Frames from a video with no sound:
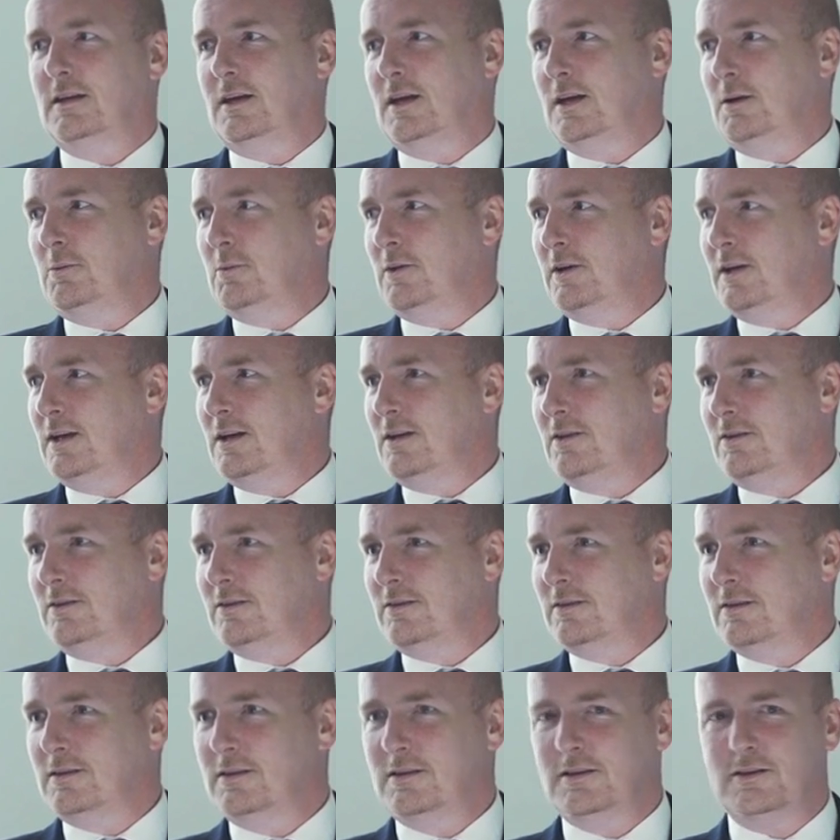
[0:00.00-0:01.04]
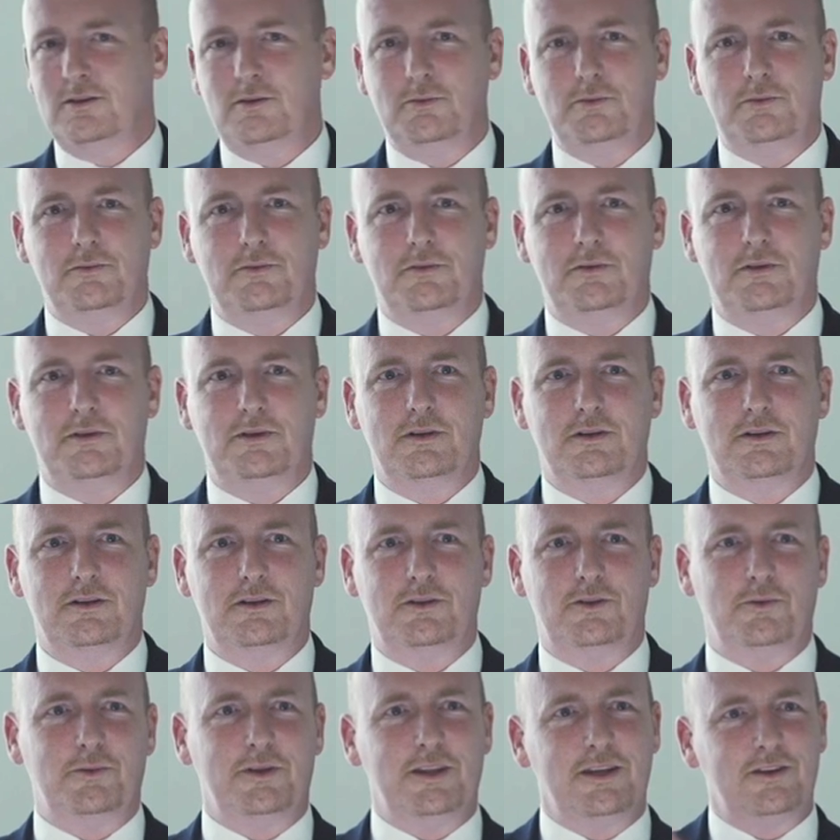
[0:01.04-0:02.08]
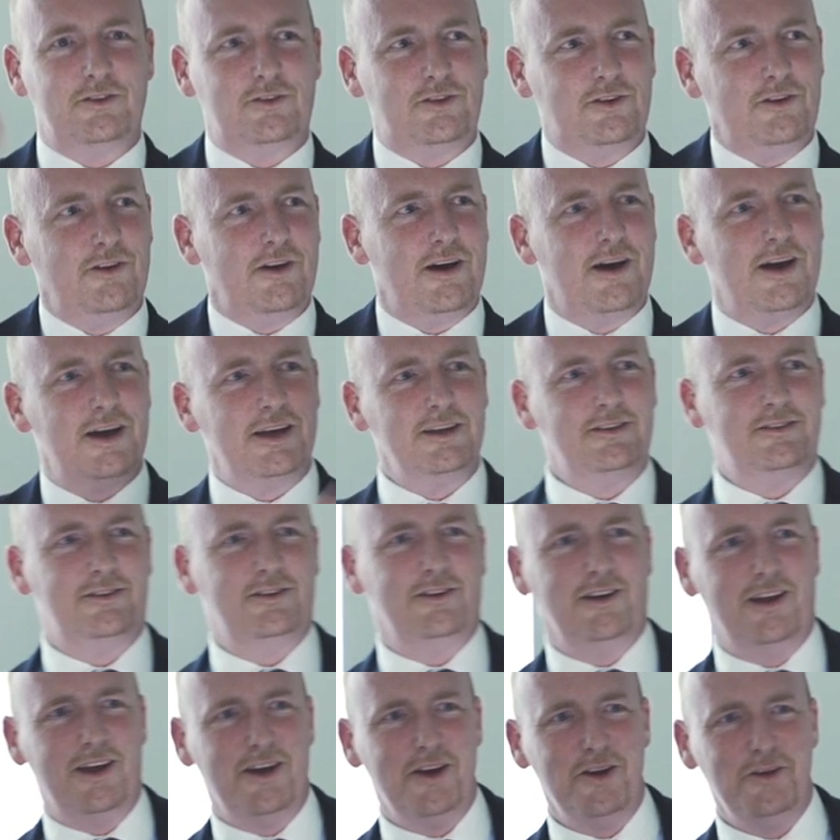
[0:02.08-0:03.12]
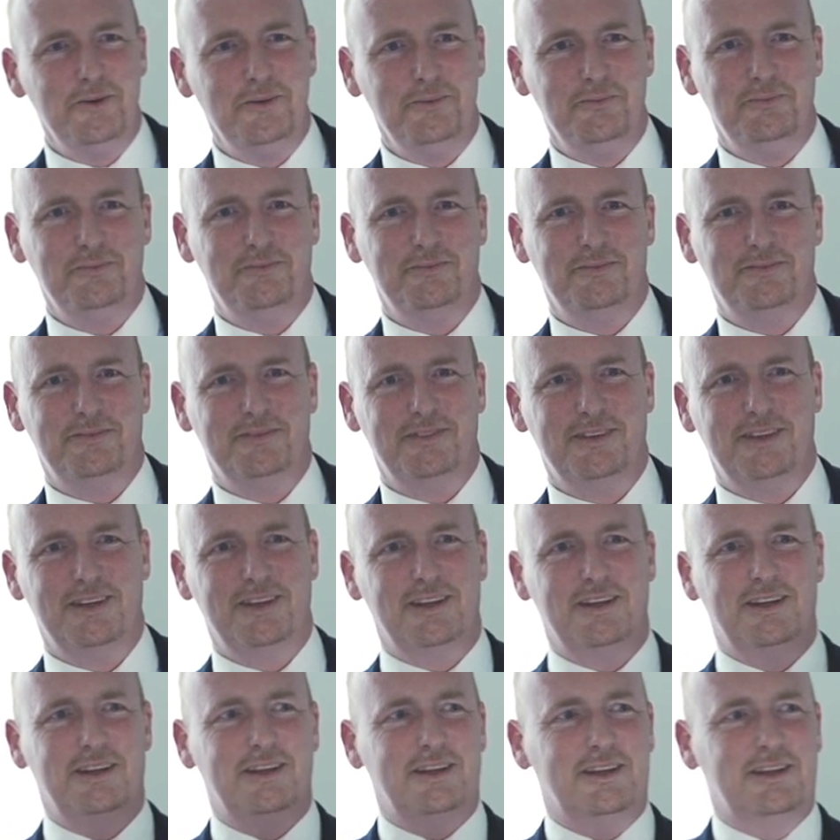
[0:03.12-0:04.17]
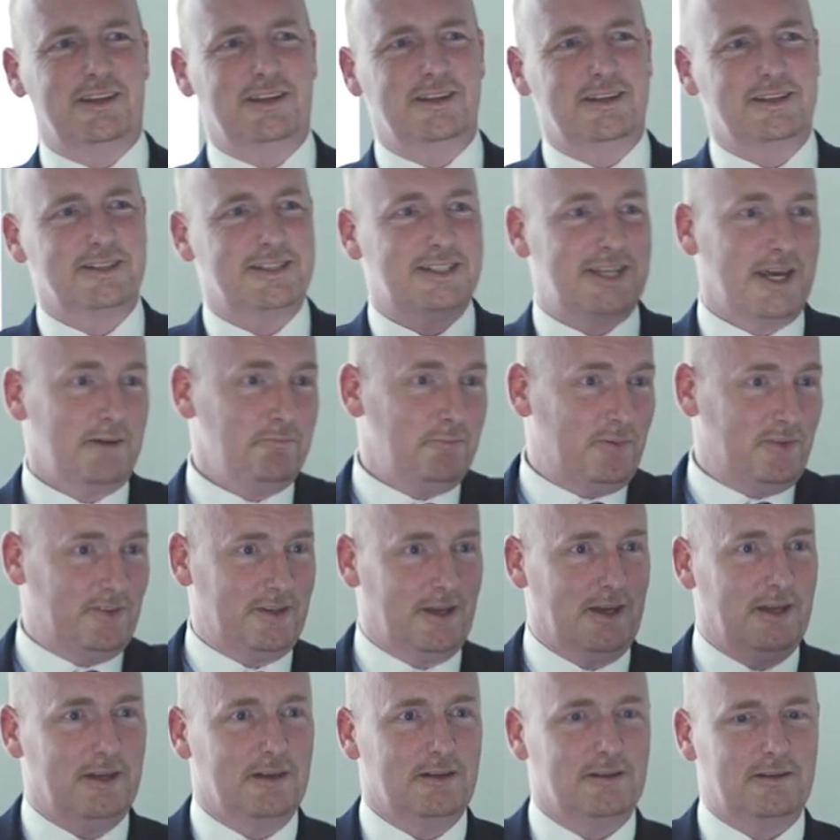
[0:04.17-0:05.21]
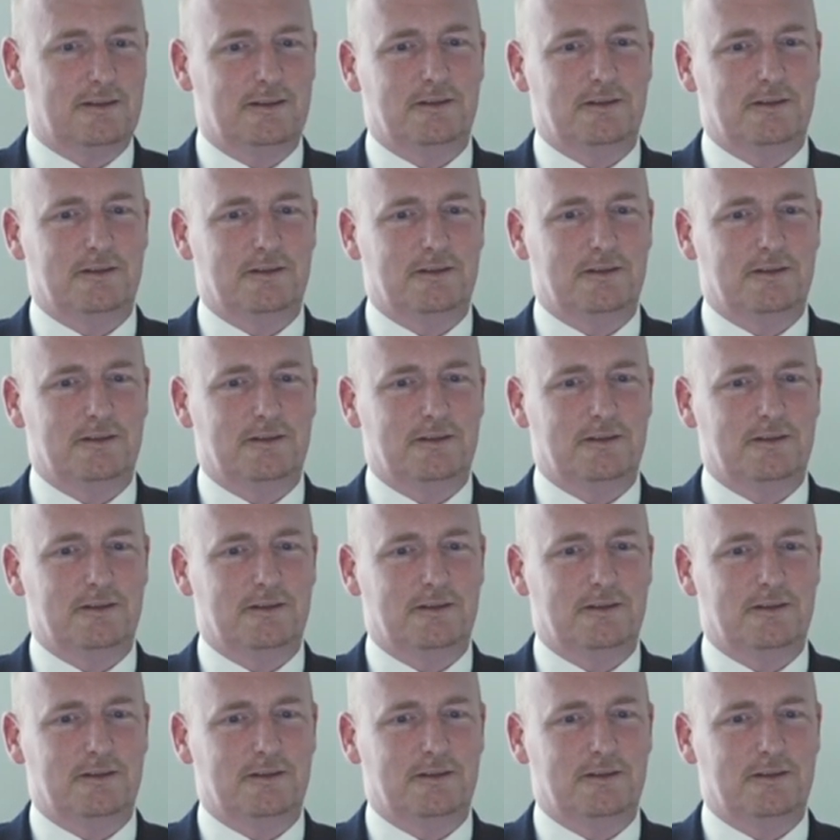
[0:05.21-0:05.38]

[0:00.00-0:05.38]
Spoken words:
Anybody else? Do we think too high, too low? 10%.